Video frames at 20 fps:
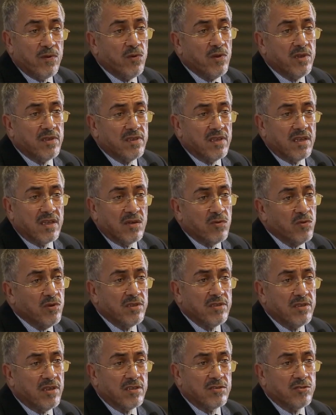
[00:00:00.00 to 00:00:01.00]
a welder. A
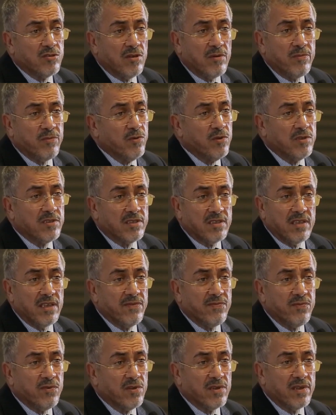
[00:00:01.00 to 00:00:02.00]
welder job will stay
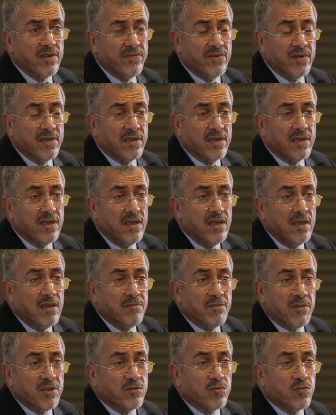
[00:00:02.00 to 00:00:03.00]
forever,
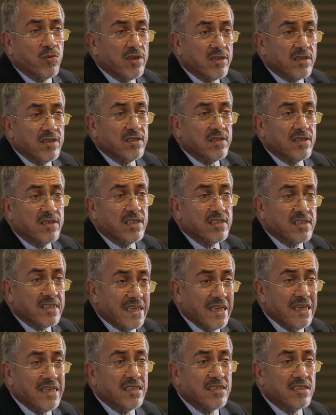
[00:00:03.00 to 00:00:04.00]
but what is the
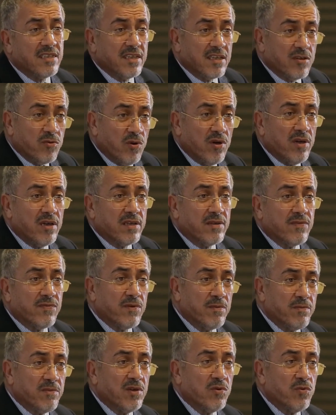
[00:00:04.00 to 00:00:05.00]
skills required
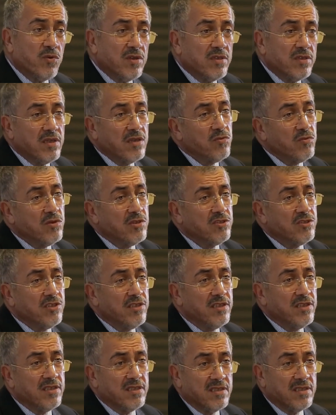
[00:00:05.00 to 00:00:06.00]
from the welder will
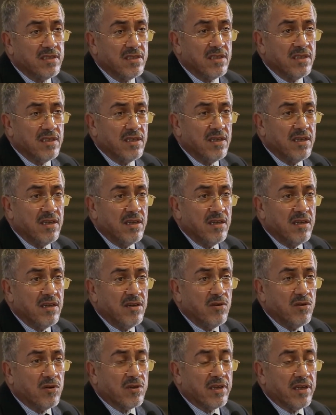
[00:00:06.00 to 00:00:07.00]
change.
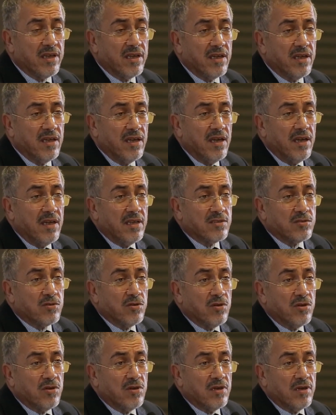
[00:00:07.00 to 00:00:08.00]
Okay,
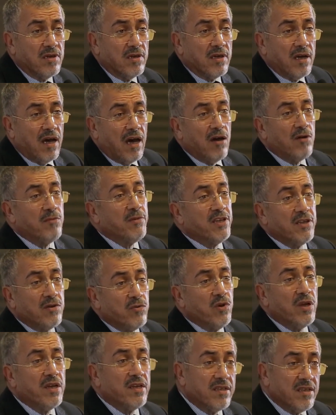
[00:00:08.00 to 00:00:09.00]
so how many
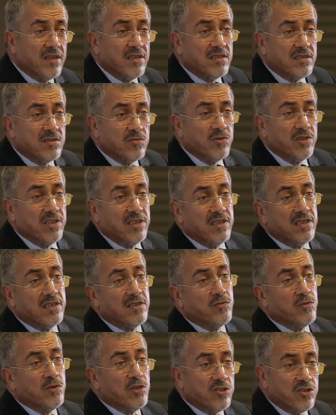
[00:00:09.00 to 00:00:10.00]
welders we need
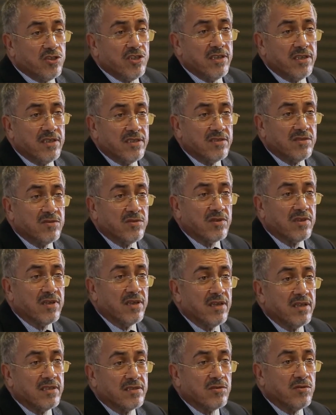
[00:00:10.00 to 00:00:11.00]
will change.
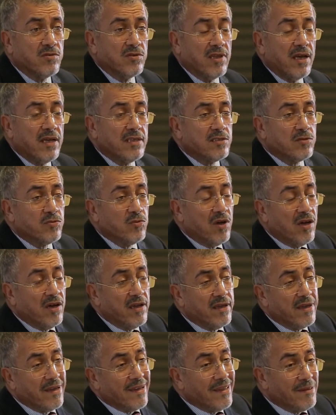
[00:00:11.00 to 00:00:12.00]
Okay, so that's
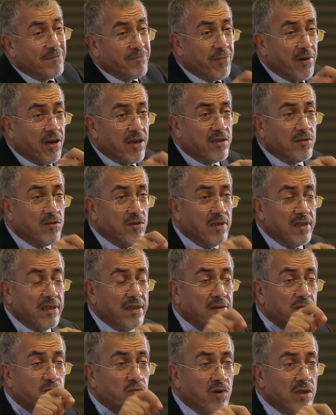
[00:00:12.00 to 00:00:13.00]
why
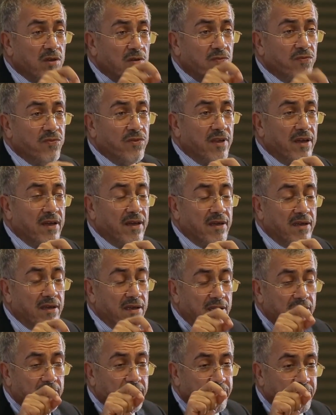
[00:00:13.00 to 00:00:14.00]
one of the
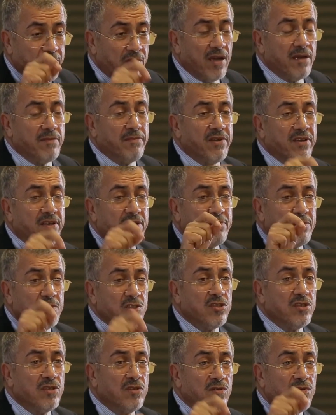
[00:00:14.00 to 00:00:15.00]
primary
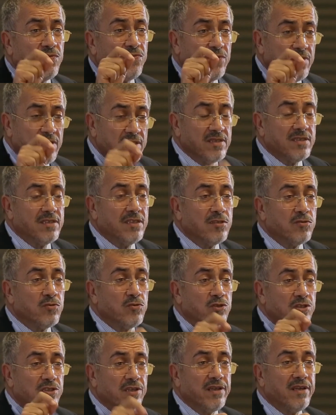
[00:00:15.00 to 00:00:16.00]
mission of the
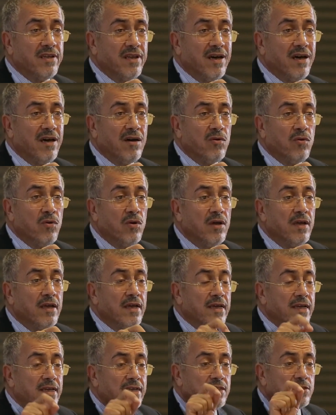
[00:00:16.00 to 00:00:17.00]
institution now
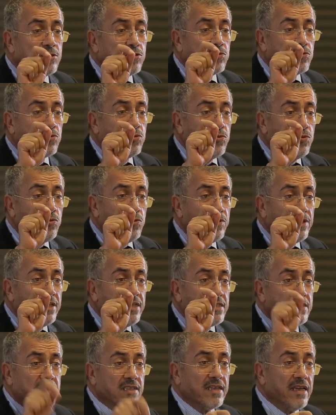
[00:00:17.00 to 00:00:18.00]
is to
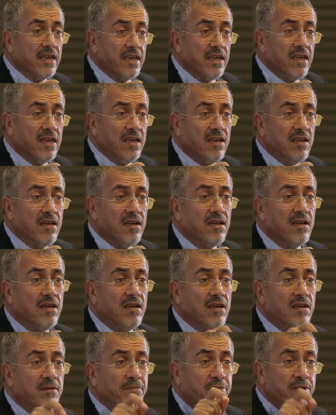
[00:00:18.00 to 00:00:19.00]
reskill
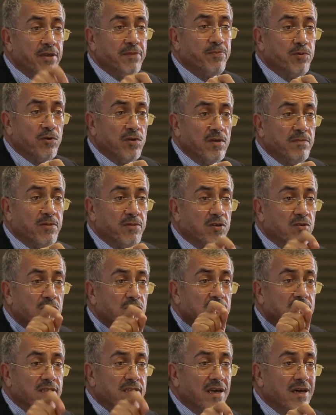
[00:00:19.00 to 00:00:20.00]
people,
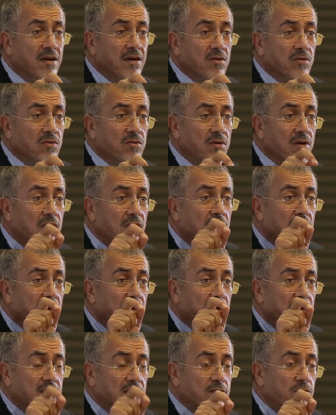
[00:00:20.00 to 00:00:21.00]
because now
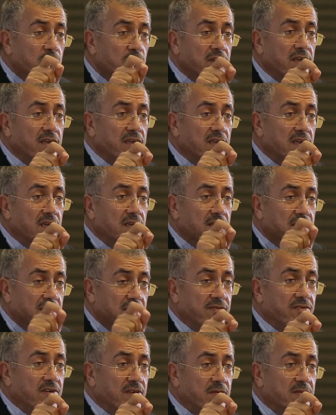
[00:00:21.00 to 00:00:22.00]
UAE
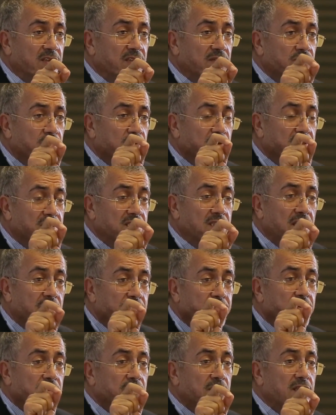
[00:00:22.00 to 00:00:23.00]
government, for
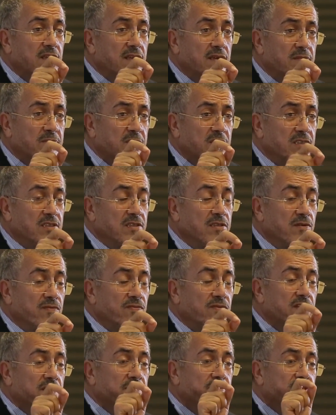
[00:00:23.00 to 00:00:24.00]
example, Ministry of
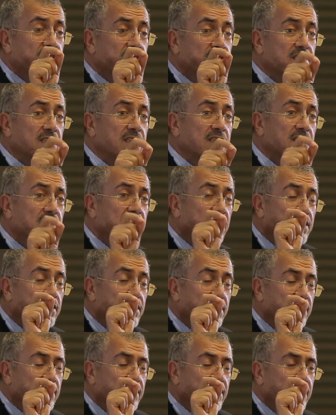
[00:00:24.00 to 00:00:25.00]
Labor said that
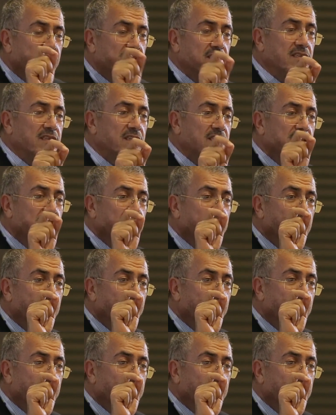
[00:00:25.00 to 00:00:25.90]
30